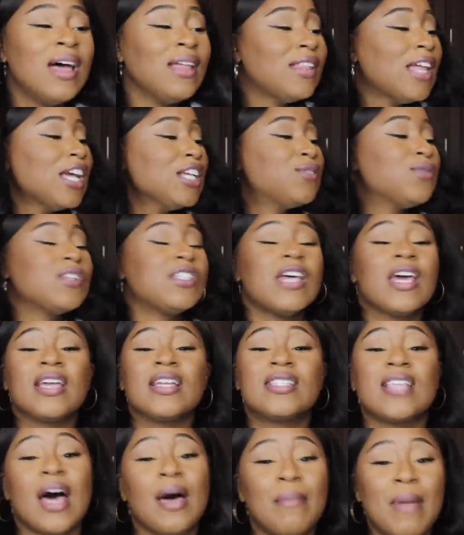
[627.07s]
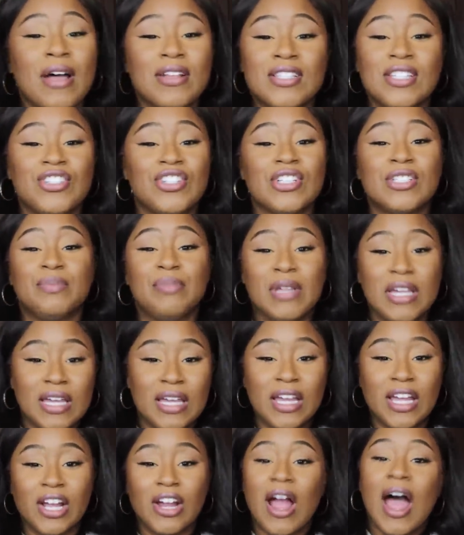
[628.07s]
Thanks for taking time out to just be
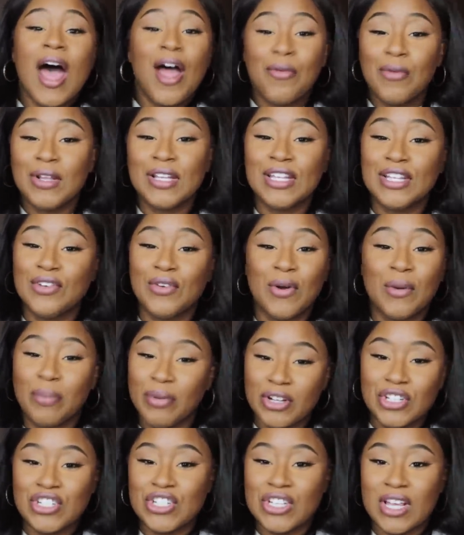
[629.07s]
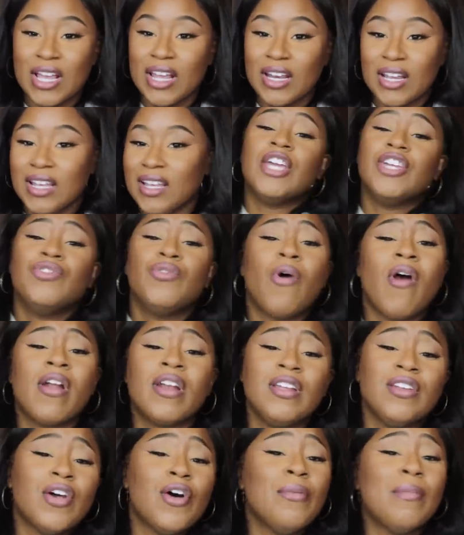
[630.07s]
here. I really do appreciate it. And you
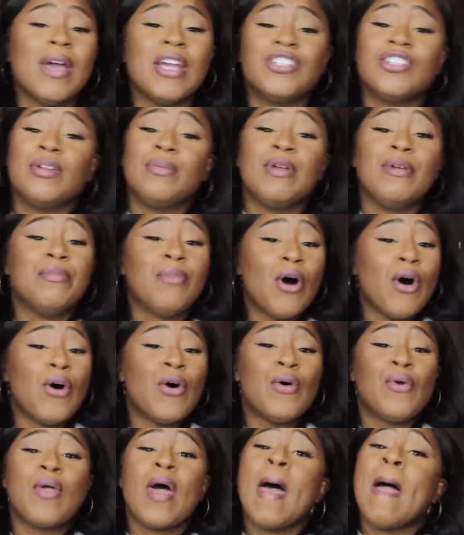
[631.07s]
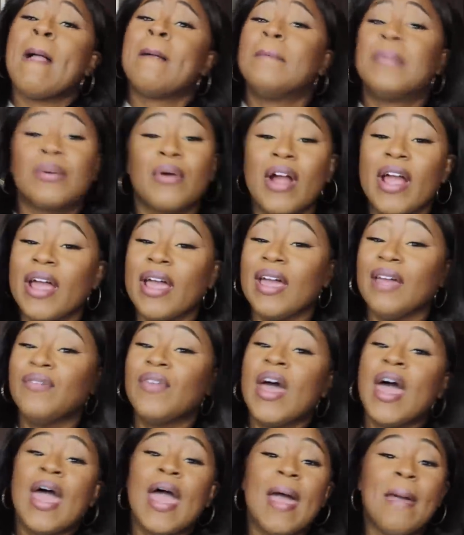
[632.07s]
already know, make sure to be bold,
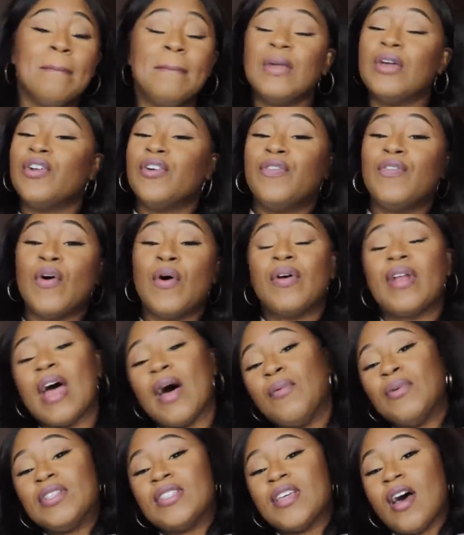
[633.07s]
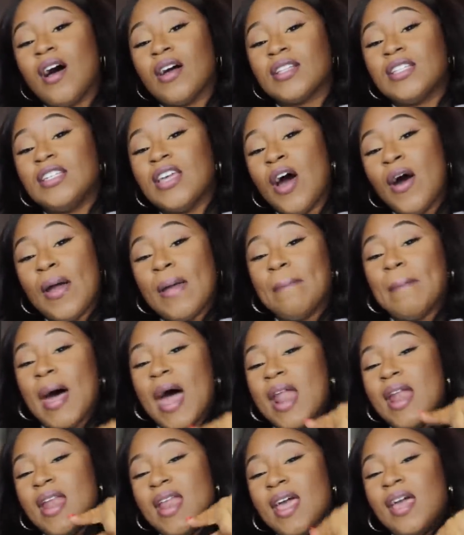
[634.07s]
brave, and beautiful. And I will talk to y'all in
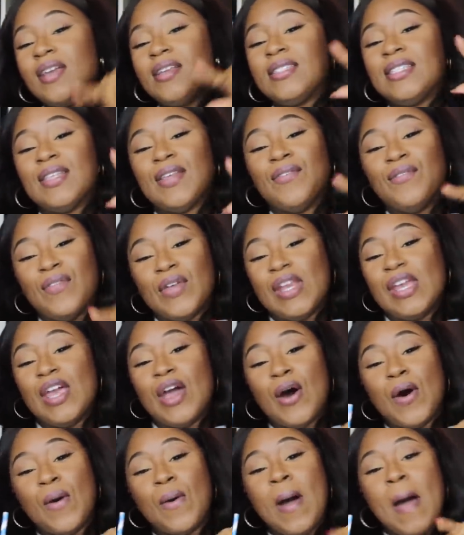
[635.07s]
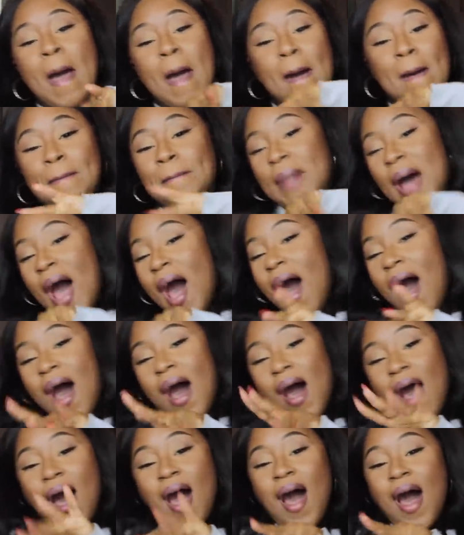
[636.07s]
my next video.
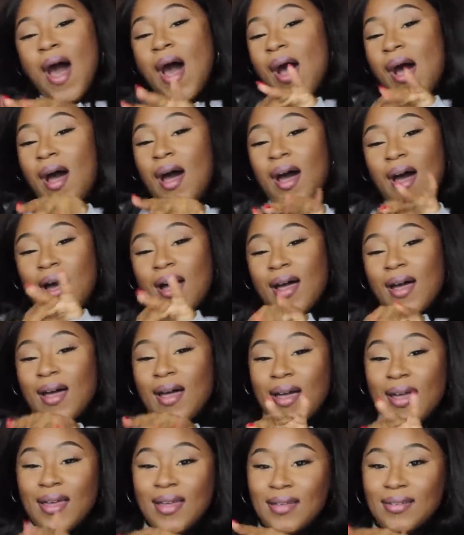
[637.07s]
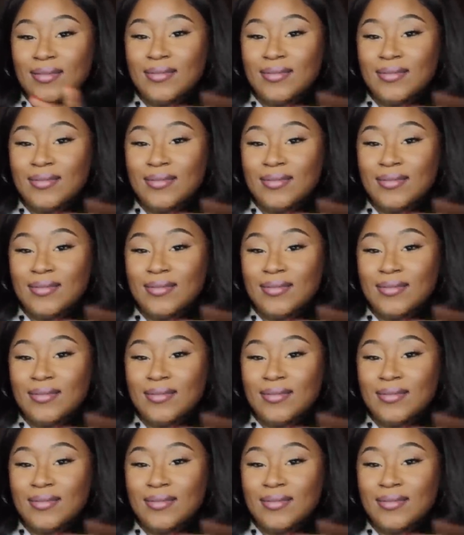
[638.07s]
Bye.